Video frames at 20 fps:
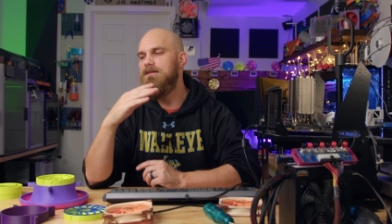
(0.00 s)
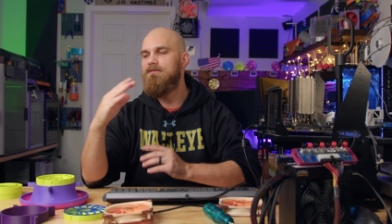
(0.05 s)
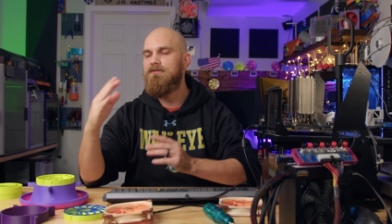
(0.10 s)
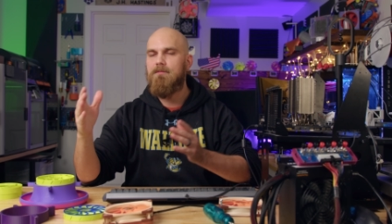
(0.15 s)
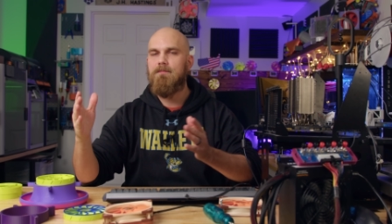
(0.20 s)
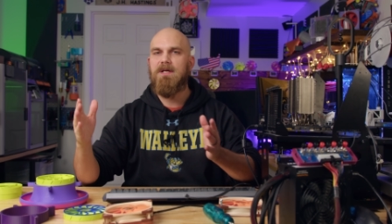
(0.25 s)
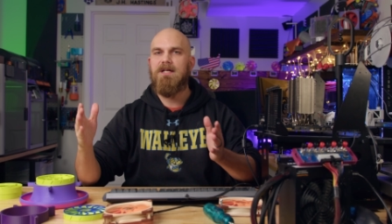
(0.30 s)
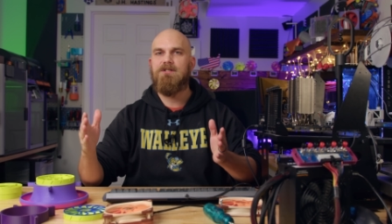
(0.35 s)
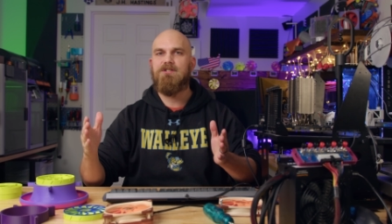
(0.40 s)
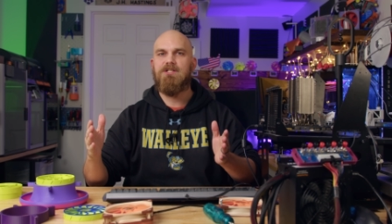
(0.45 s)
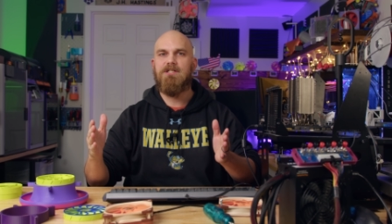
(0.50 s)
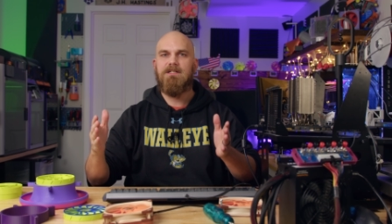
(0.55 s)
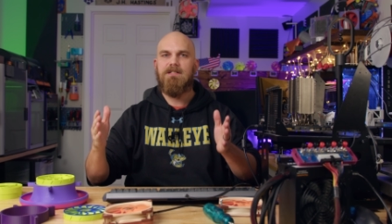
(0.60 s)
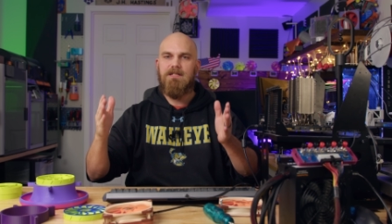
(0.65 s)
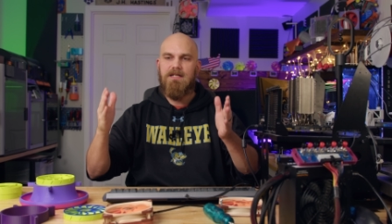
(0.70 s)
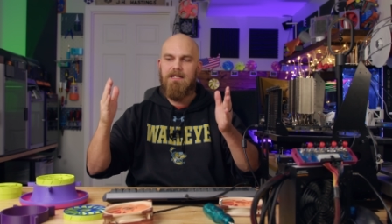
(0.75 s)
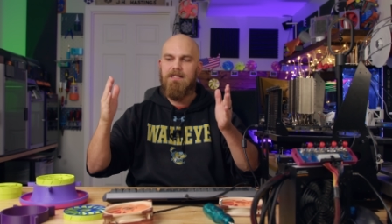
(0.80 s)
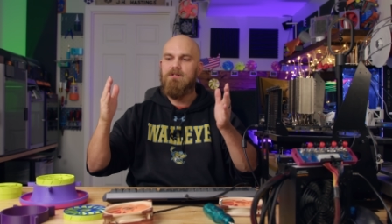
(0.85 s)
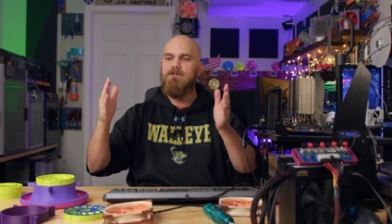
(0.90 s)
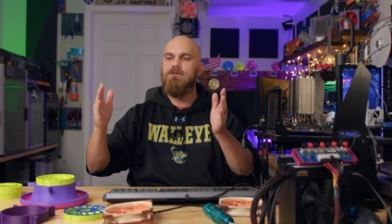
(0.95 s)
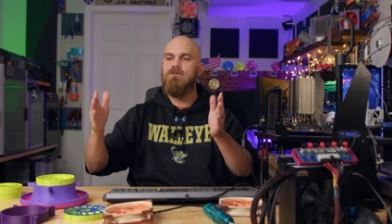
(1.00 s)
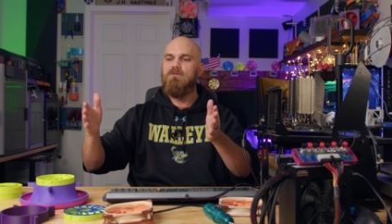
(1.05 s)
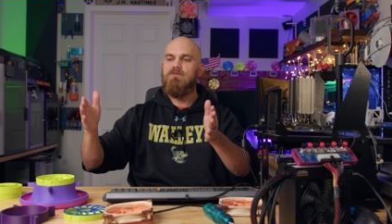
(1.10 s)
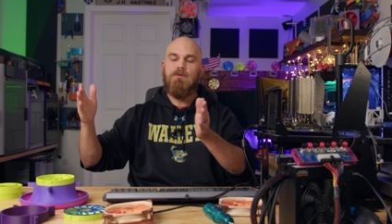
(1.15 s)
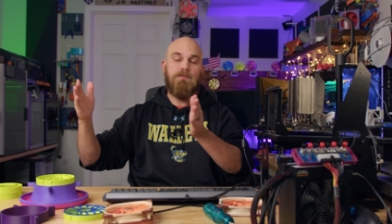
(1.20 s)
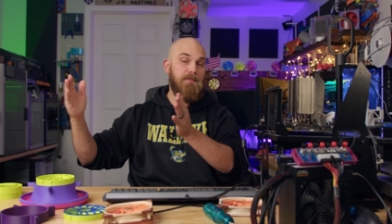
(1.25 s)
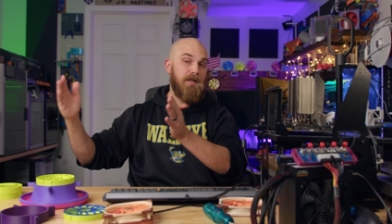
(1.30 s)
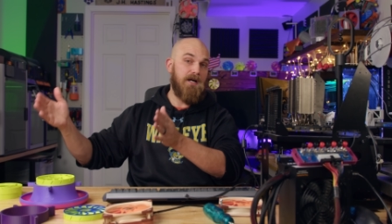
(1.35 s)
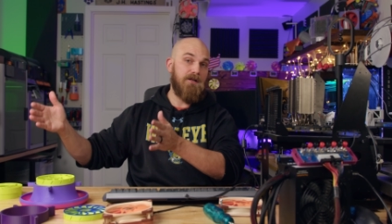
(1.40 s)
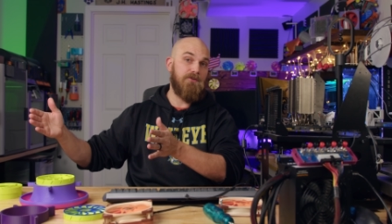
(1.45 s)
information and
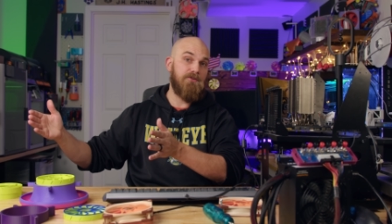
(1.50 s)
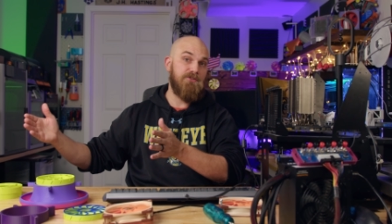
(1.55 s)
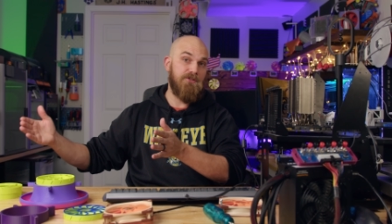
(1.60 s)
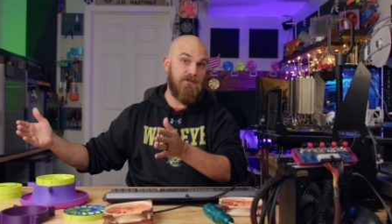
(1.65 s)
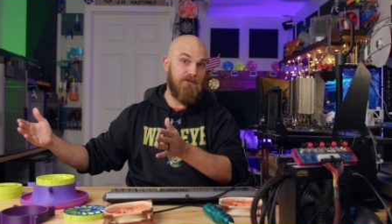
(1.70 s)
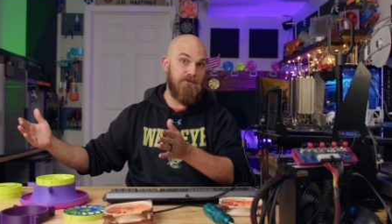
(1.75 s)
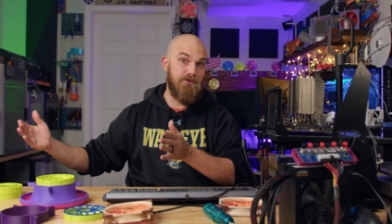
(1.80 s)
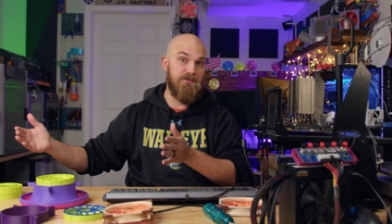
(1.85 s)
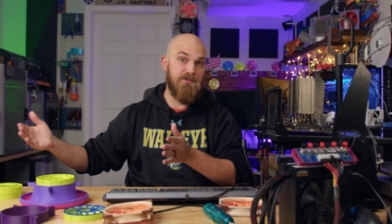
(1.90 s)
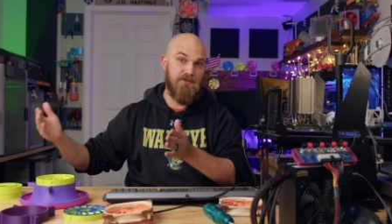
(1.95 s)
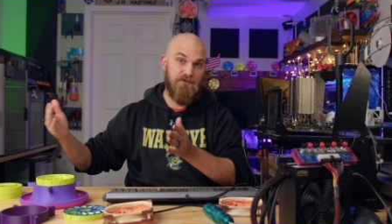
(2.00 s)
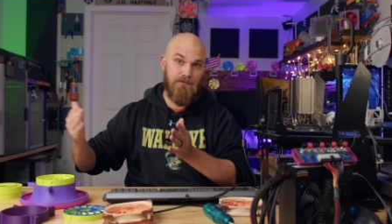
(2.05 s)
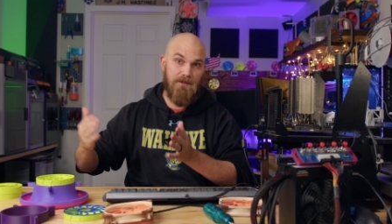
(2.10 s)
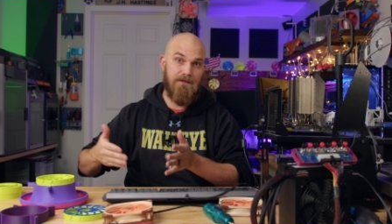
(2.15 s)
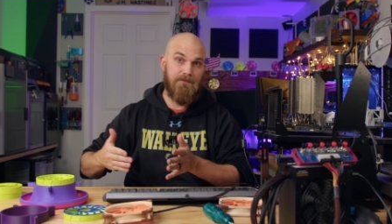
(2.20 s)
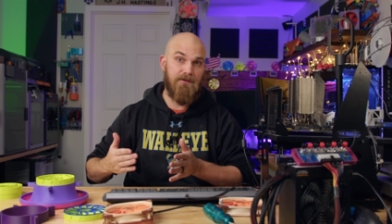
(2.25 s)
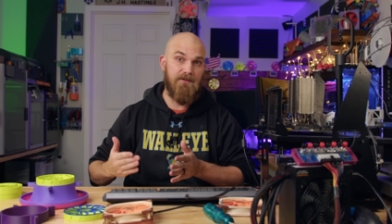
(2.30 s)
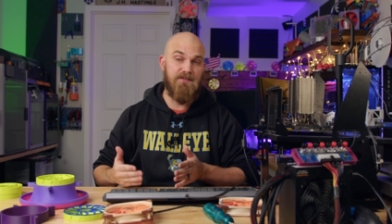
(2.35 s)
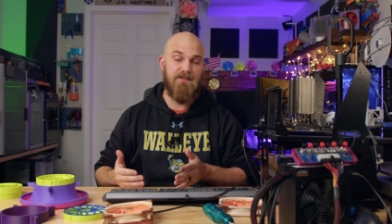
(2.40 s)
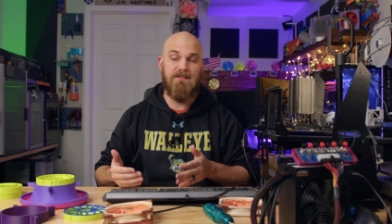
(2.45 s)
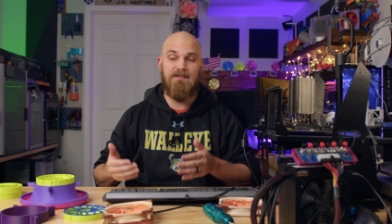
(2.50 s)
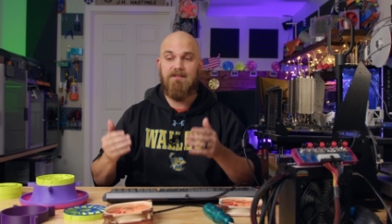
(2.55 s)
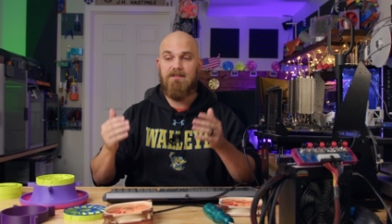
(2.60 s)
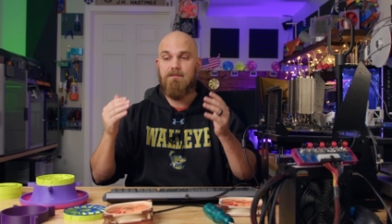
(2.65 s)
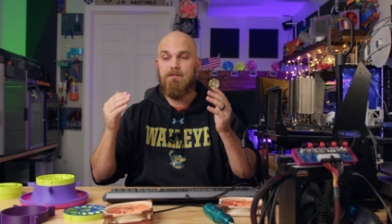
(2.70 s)
useful models you can use as references.